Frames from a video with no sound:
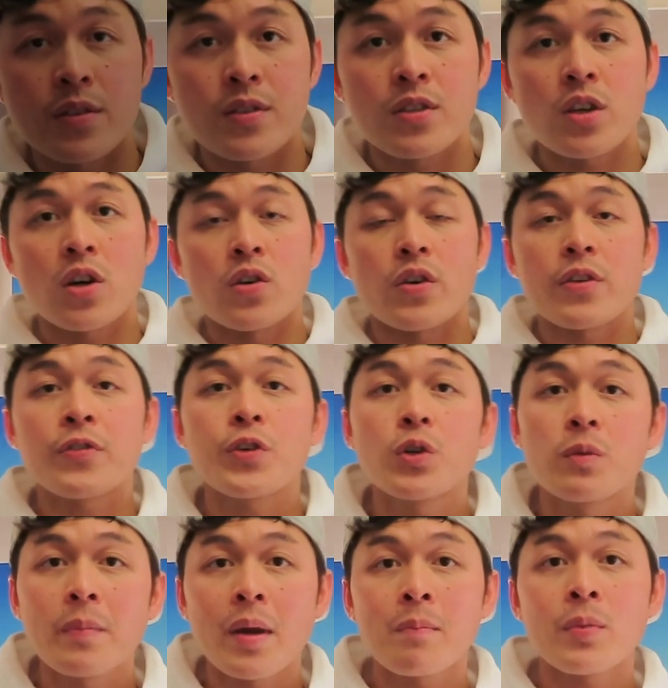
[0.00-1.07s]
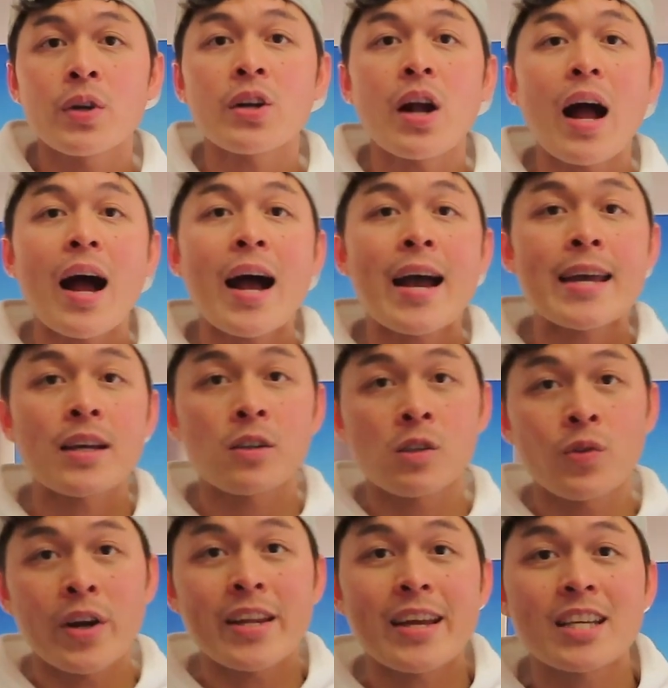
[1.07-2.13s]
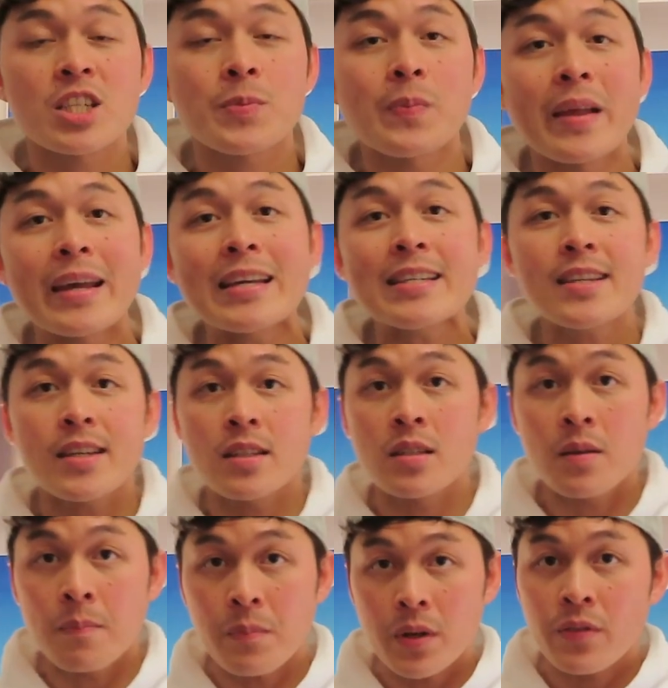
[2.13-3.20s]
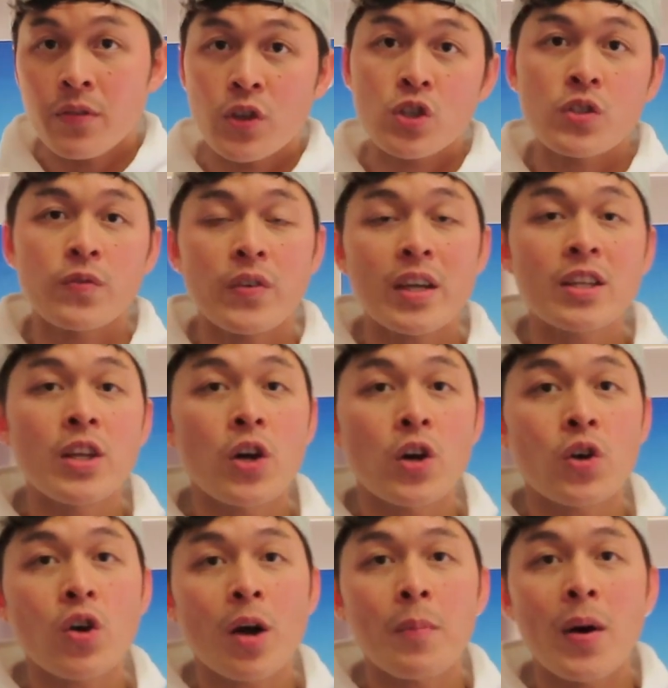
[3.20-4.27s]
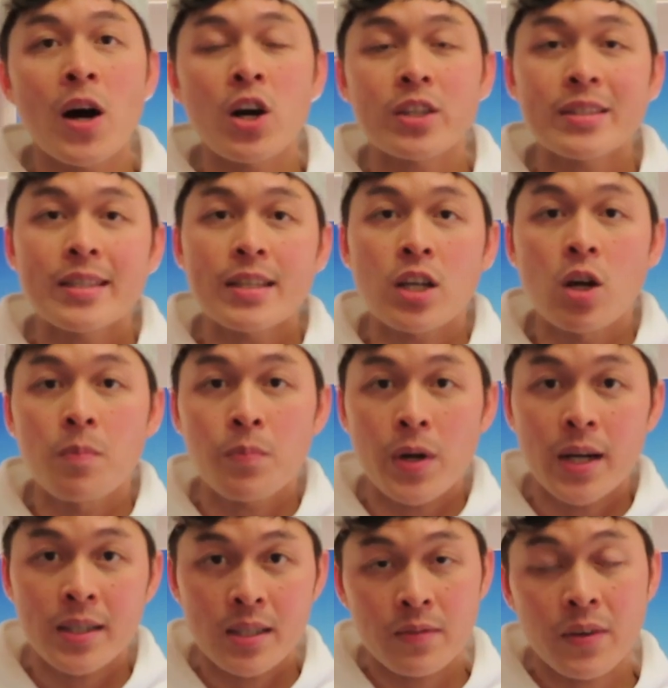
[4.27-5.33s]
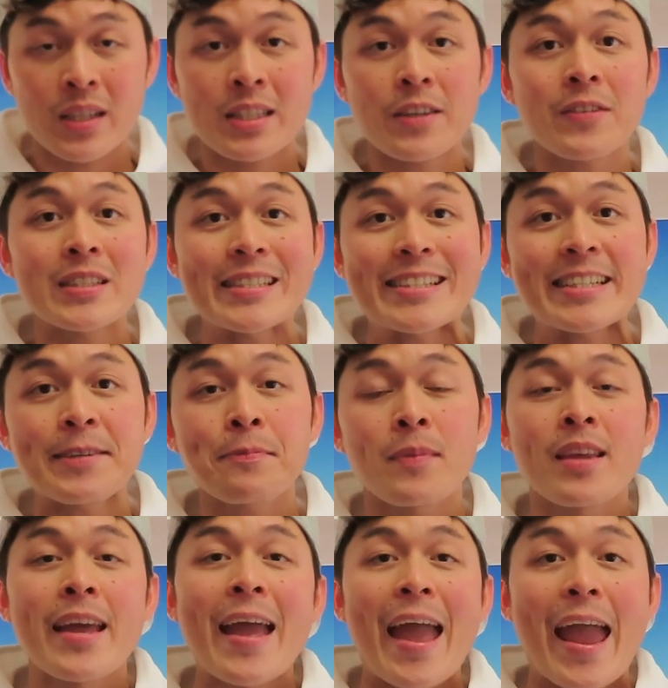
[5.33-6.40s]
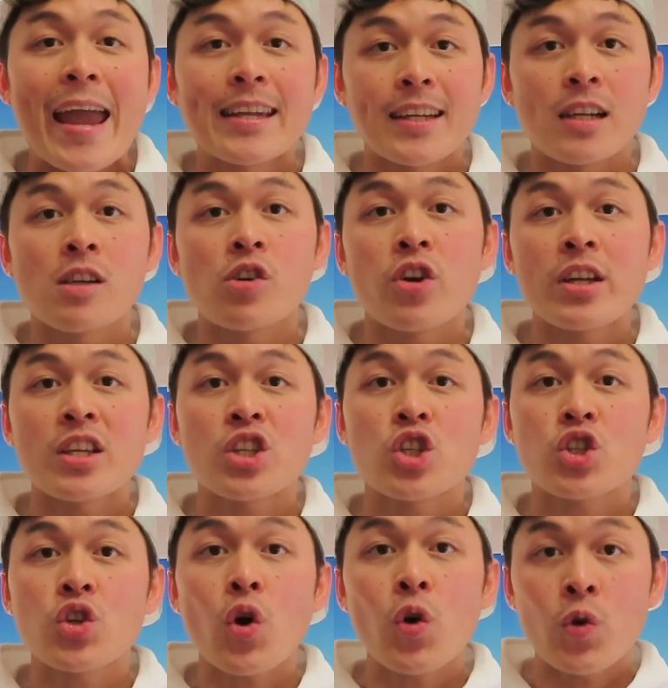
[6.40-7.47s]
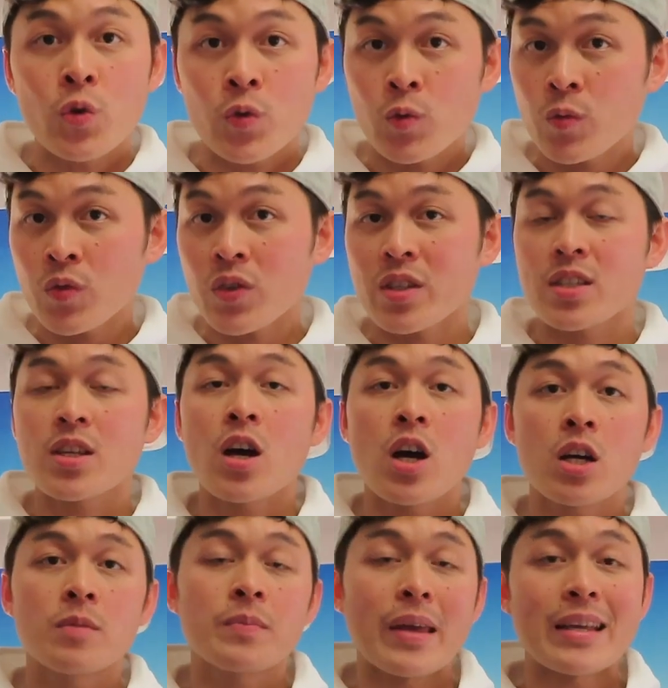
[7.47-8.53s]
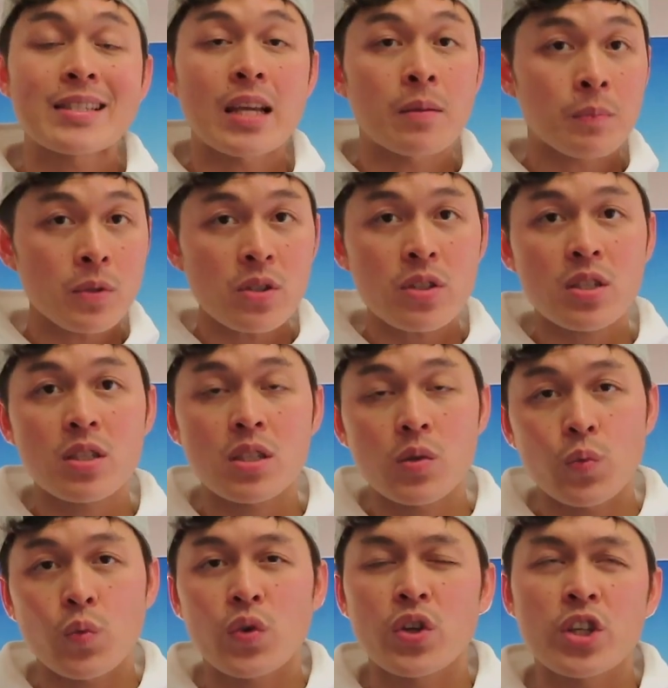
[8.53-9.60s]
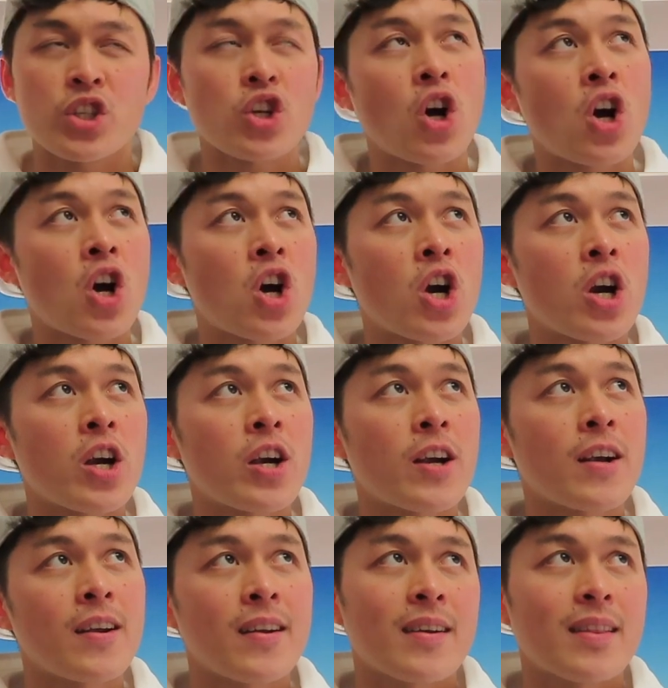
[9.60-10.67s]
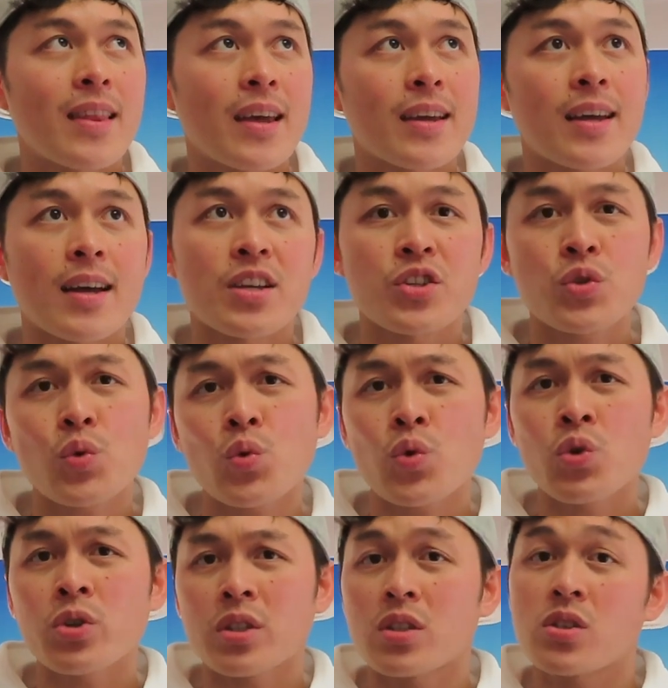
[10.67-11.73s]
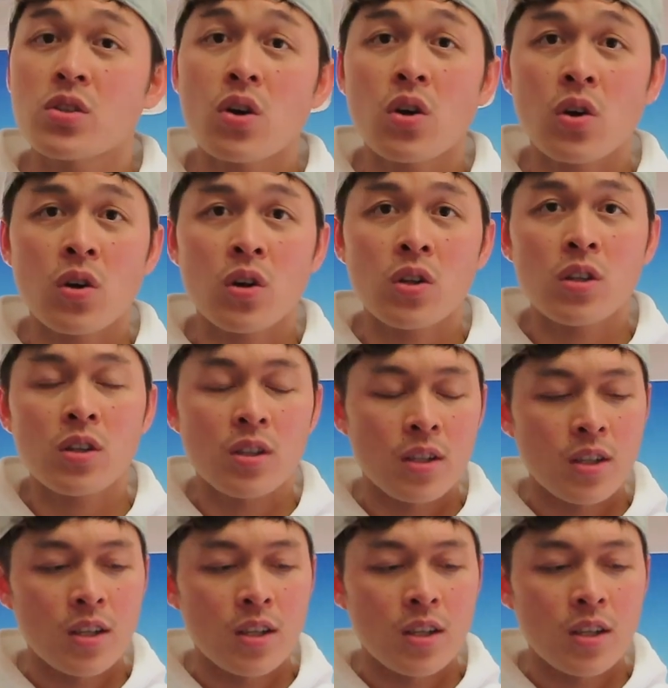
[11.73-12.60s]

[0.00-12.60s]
So, if you remember, I already explained in the previous video about the comparative activity, and I already shown some examples which are like a short, tall,